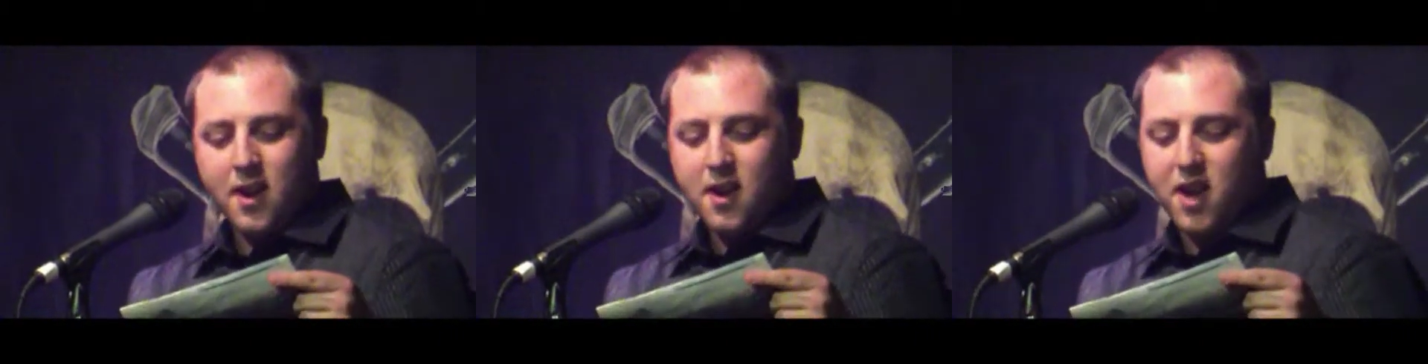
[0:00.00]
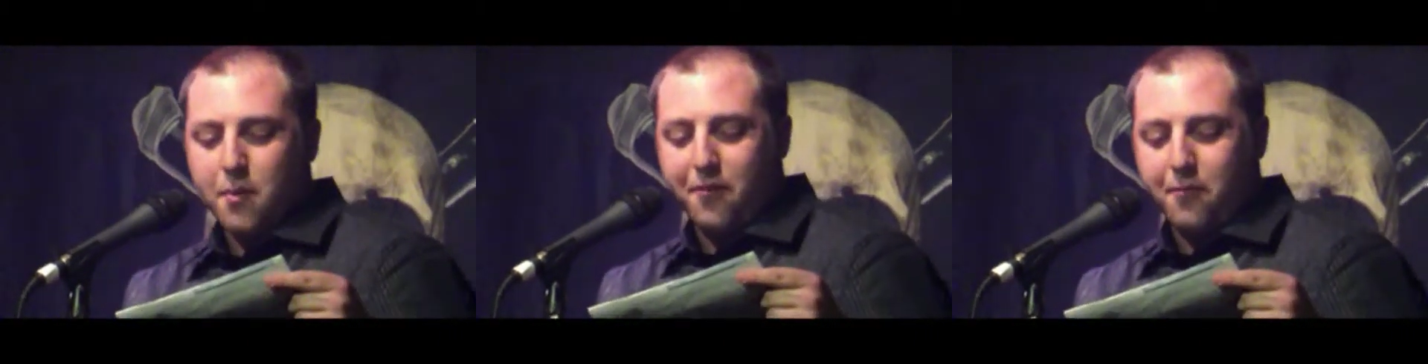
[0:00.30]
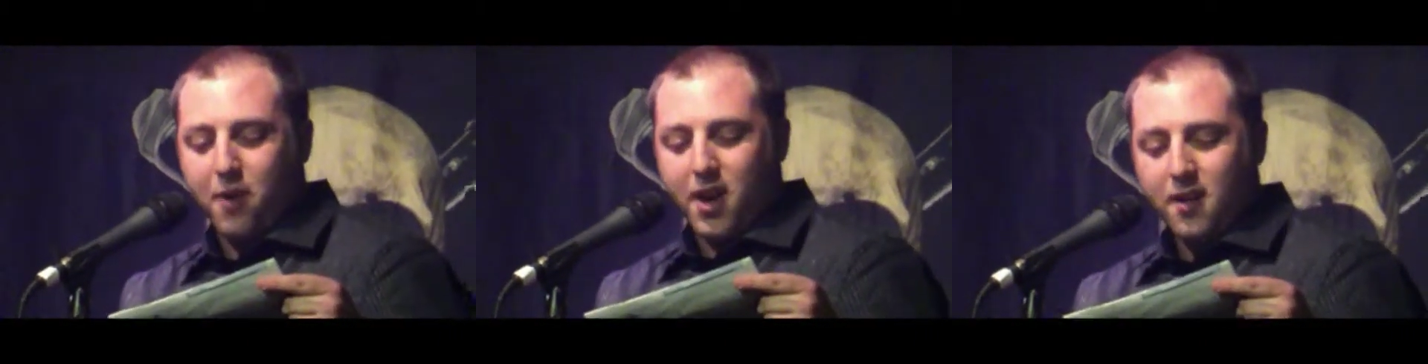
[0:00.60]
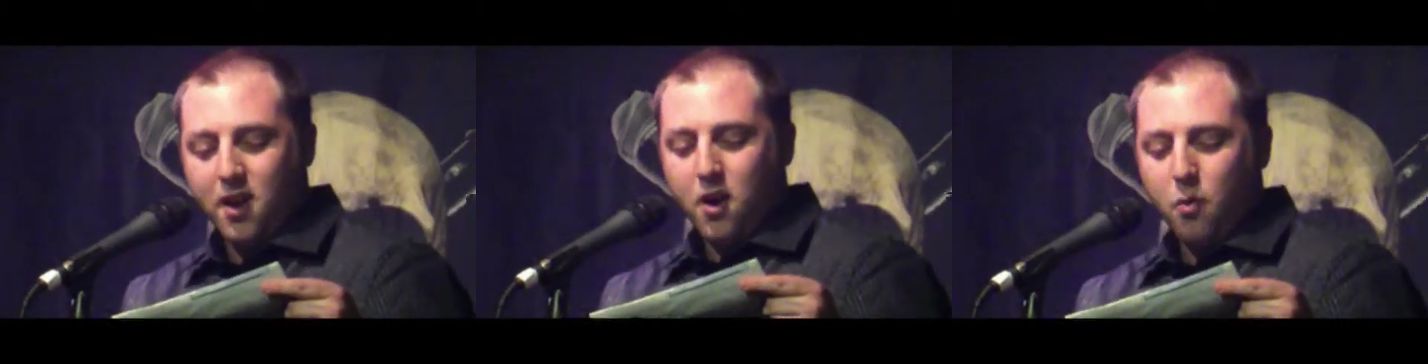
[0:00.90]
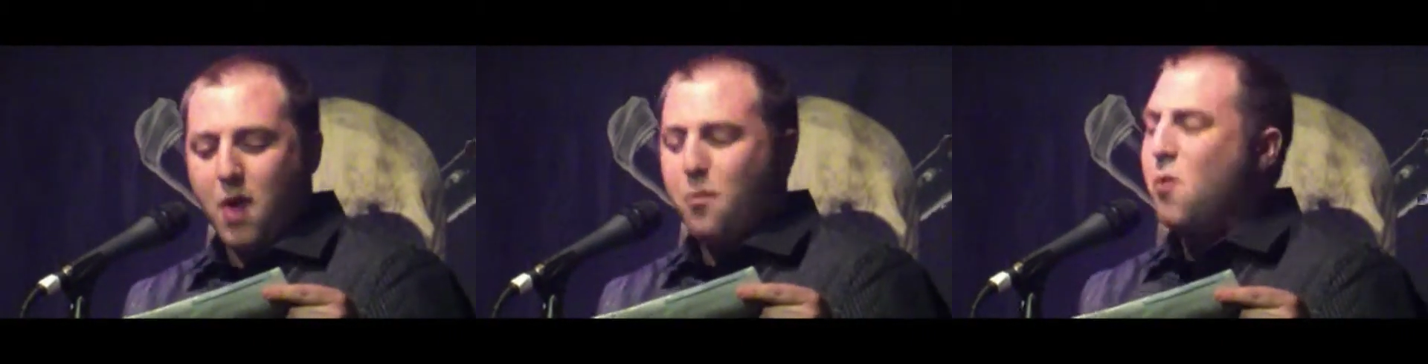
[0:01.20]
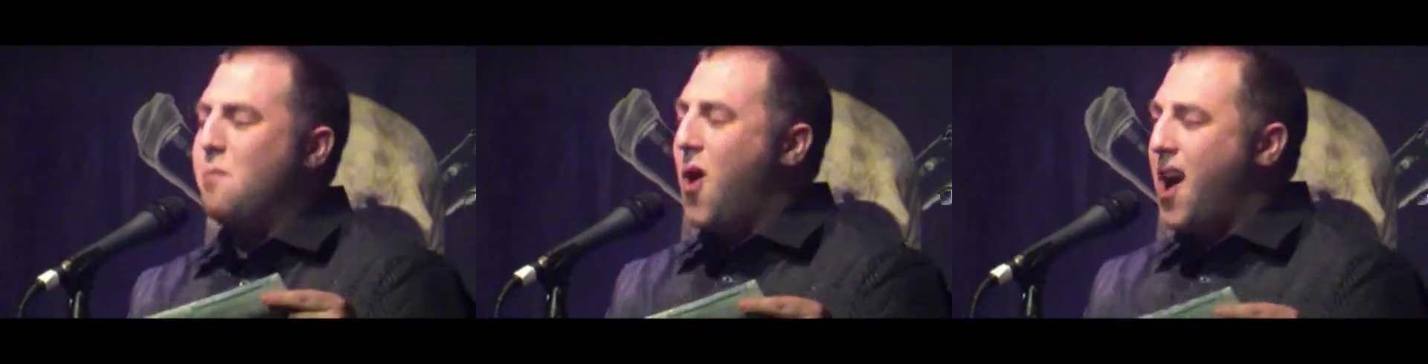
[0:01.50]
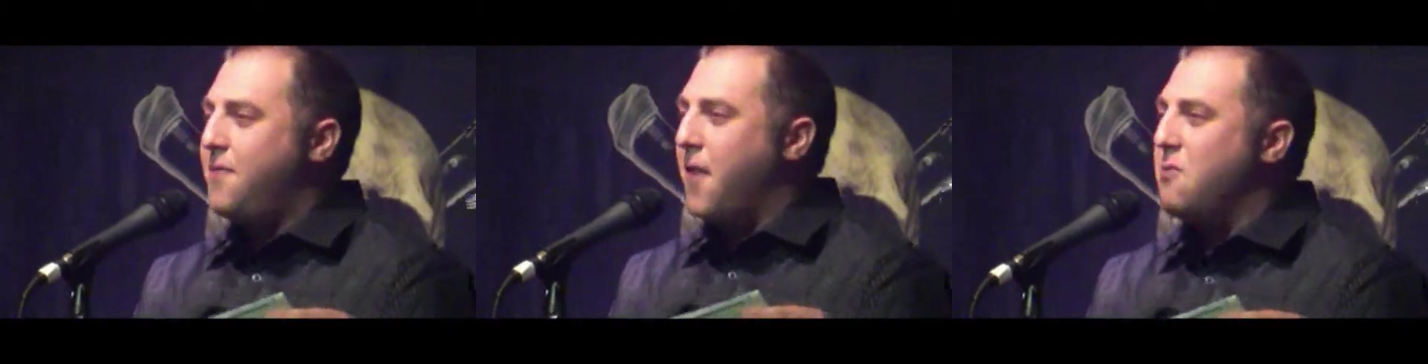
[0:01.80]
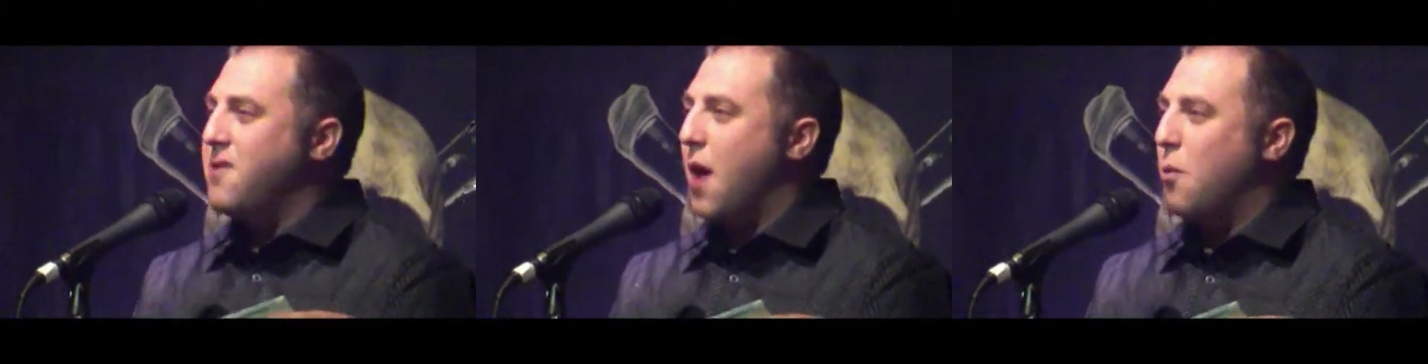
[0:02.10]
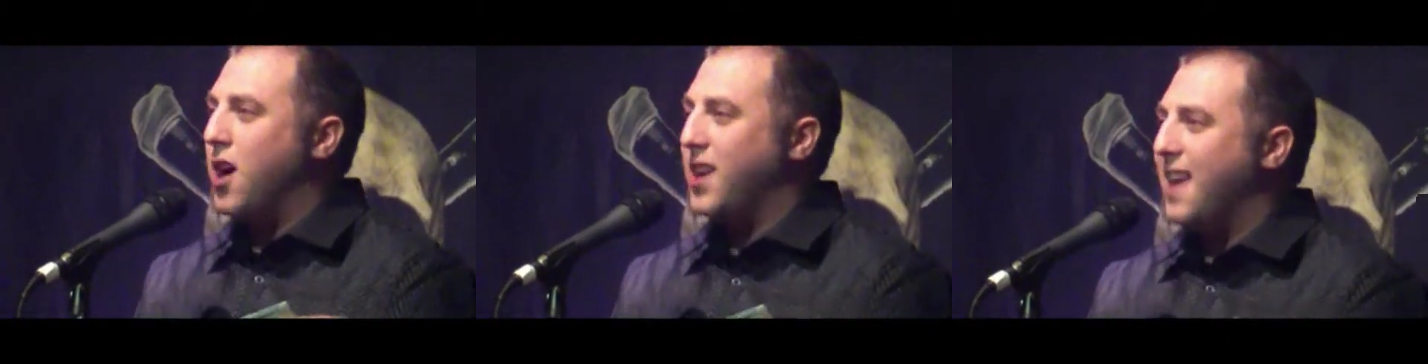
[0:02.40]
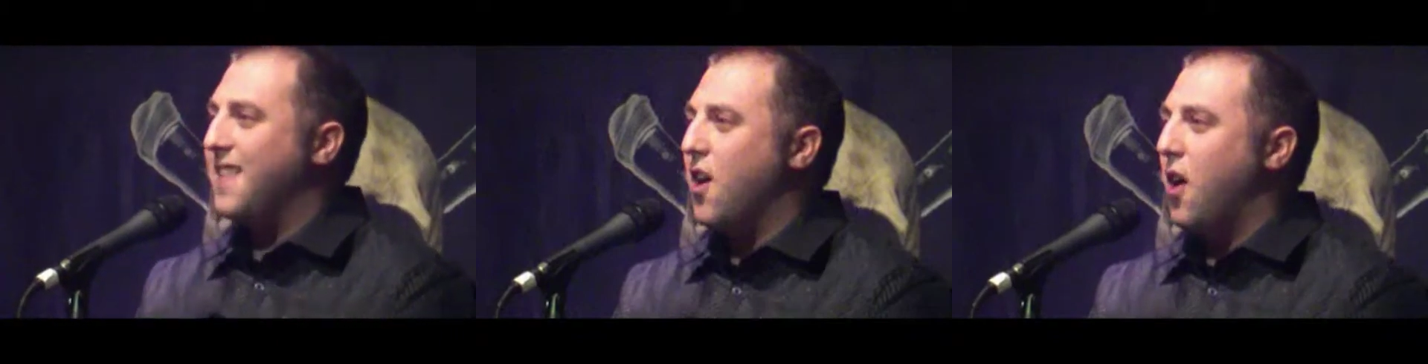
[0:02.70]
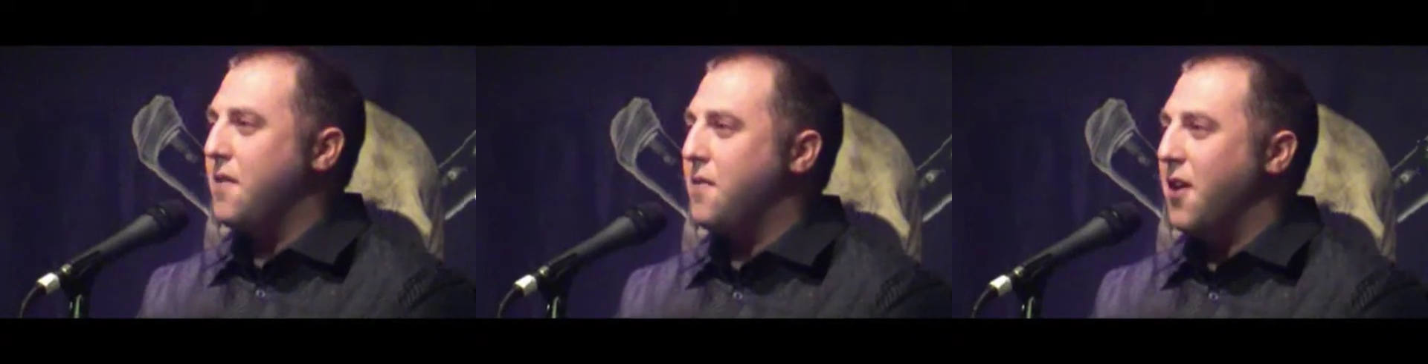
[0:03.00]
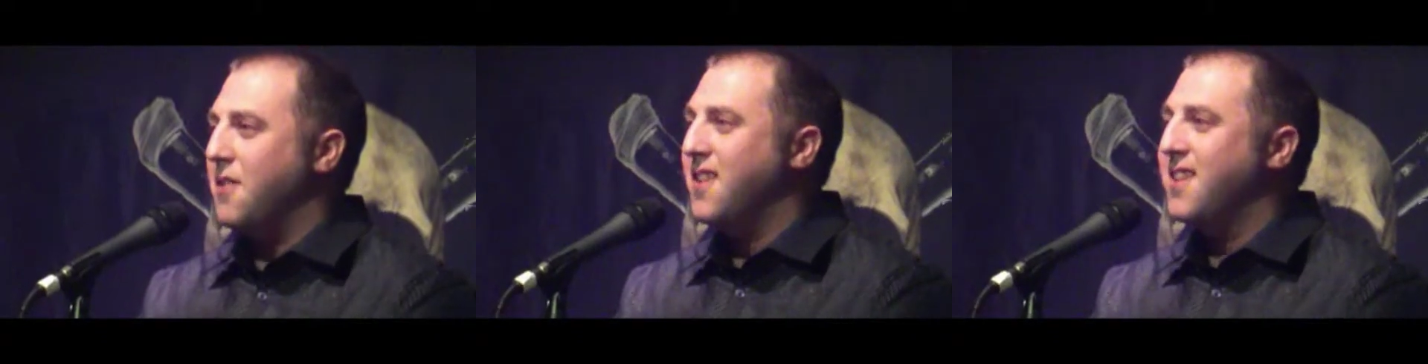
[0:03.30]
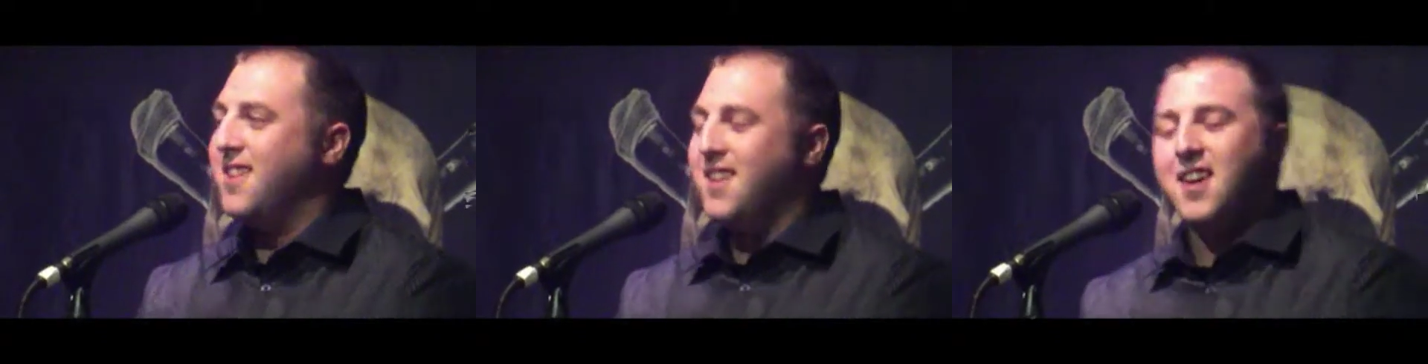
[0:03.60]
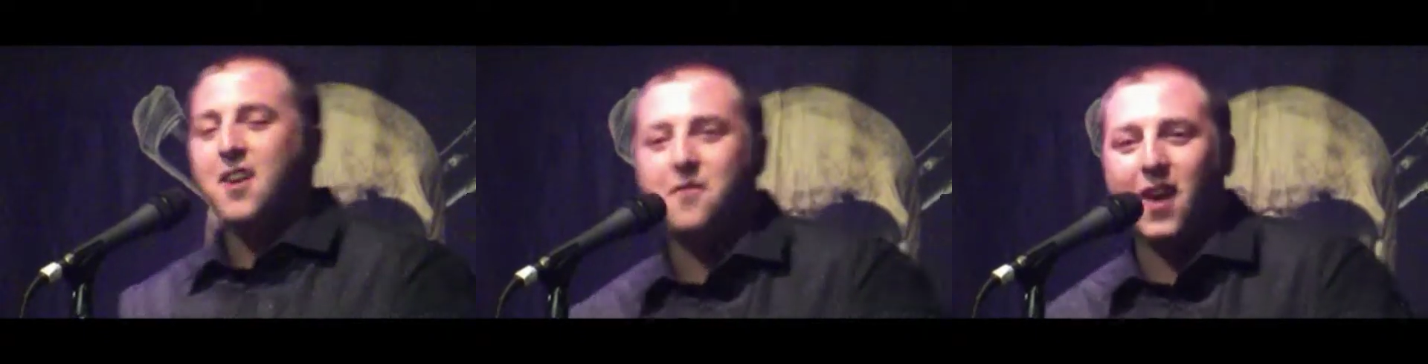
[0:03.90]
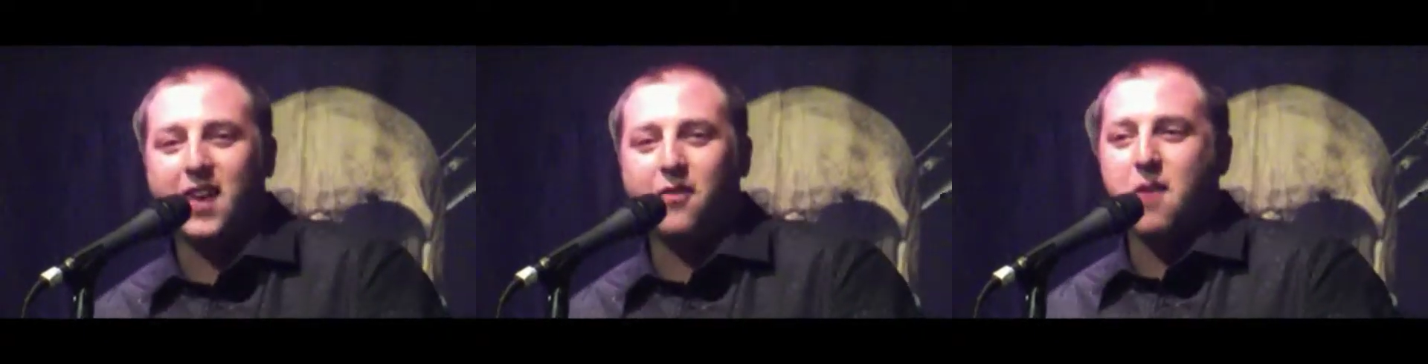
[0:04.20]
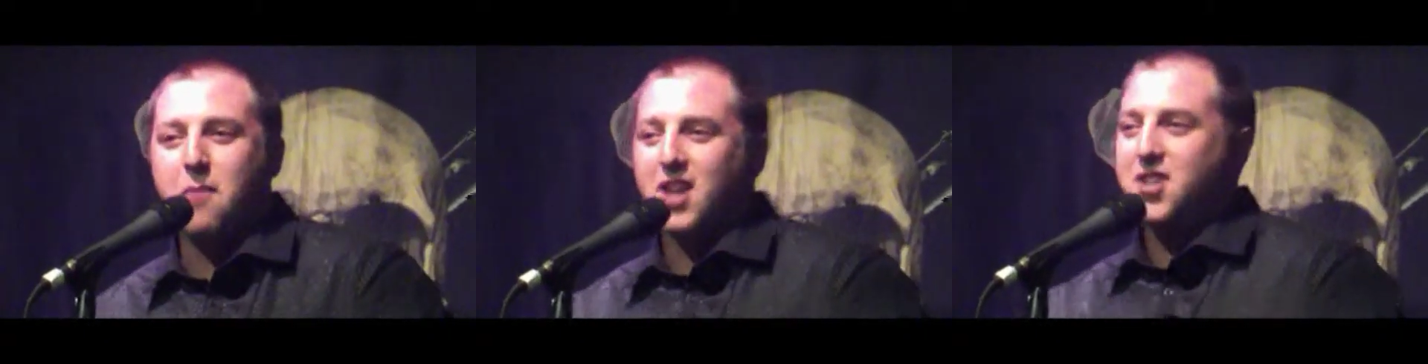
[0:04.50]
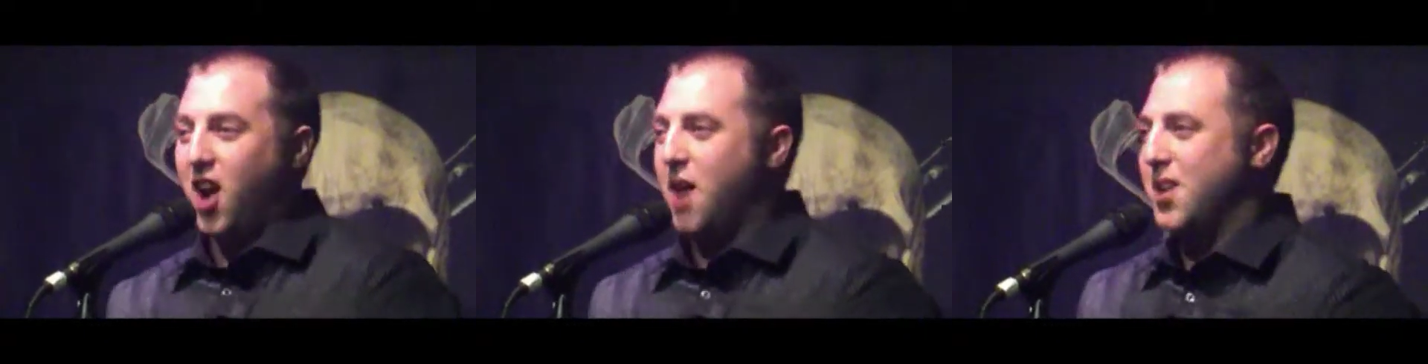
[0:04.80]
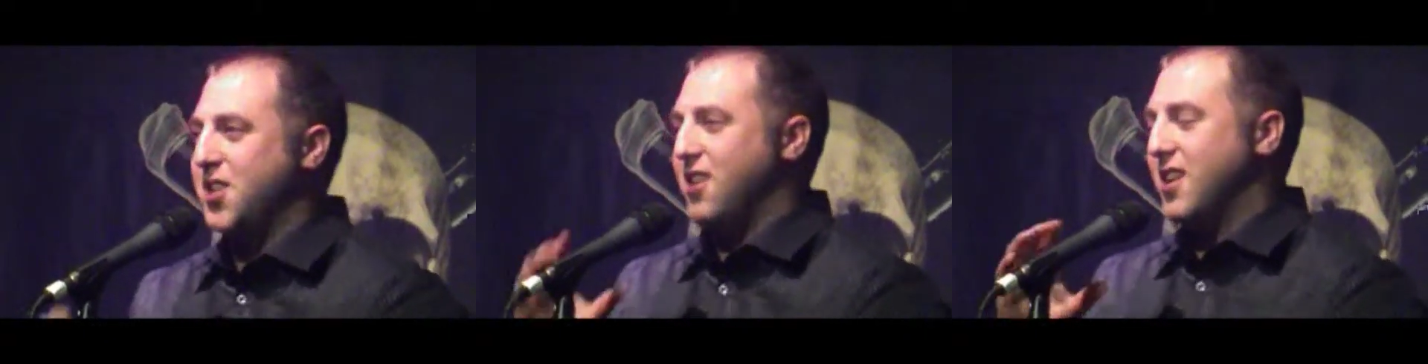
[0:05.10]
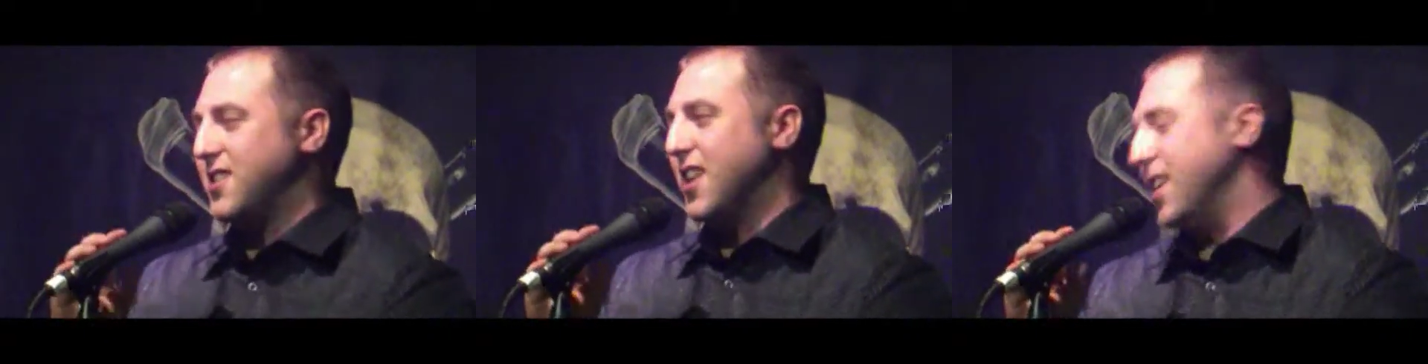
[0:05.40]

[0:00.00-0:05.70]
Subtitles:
Number 3, when will my phone network get the iPhone? Thank you very much. I've been Julian Slee.